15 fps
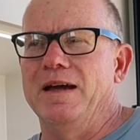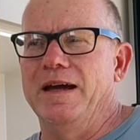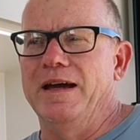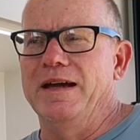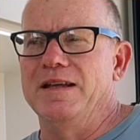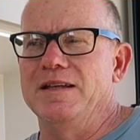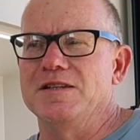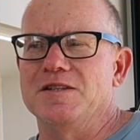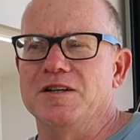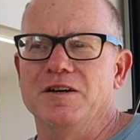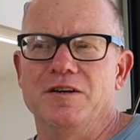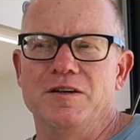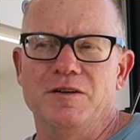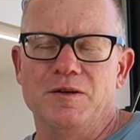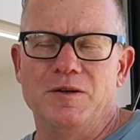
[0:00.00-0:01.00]
And
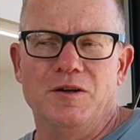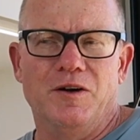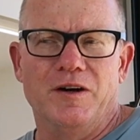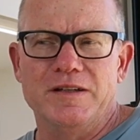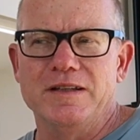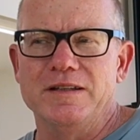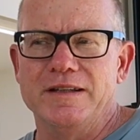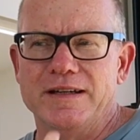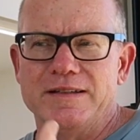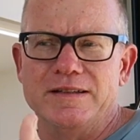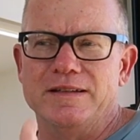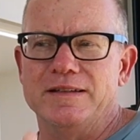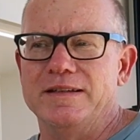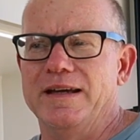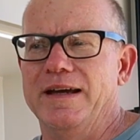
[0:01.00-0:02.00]
so I did, they
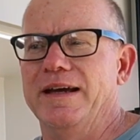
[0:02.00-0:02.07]
did.